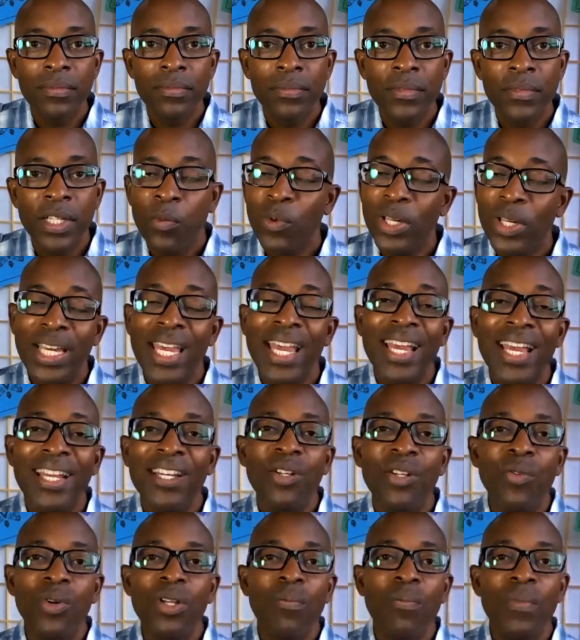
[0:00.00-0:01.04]
And we can't
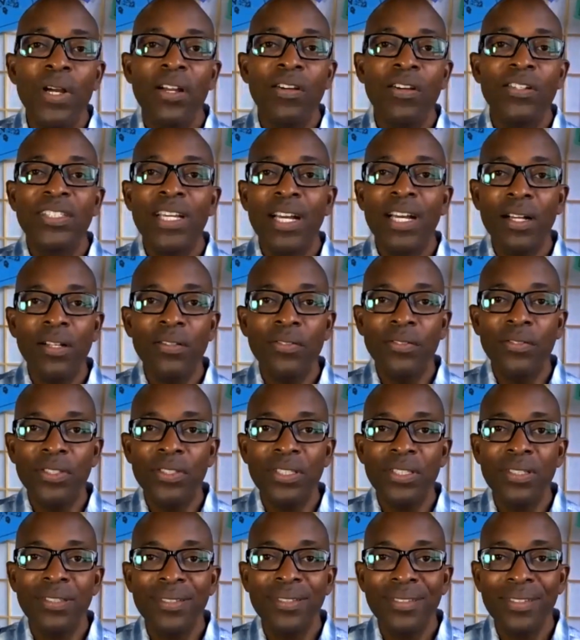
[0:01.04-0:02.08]
do it by
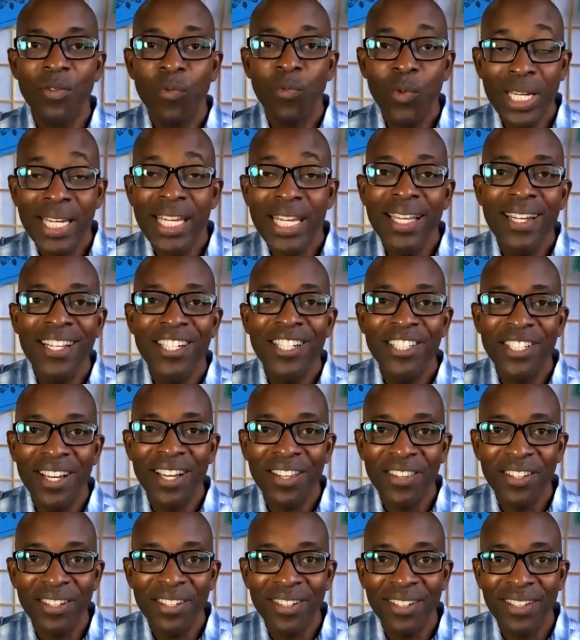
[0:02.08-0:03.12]
ourselves. We need each
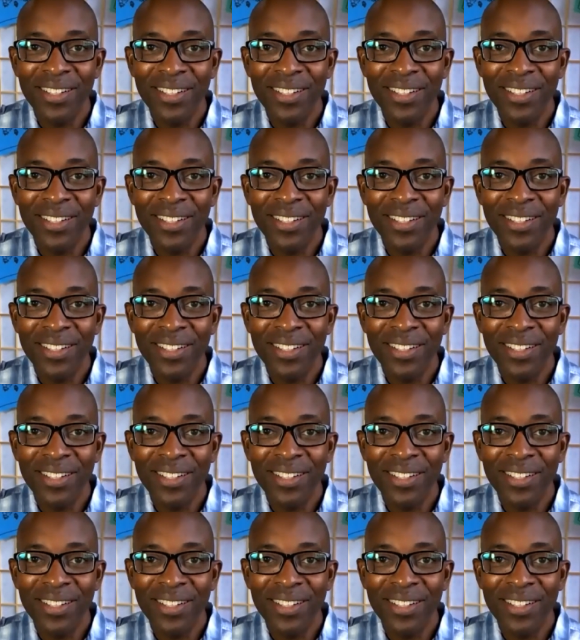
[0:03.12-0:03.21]
other.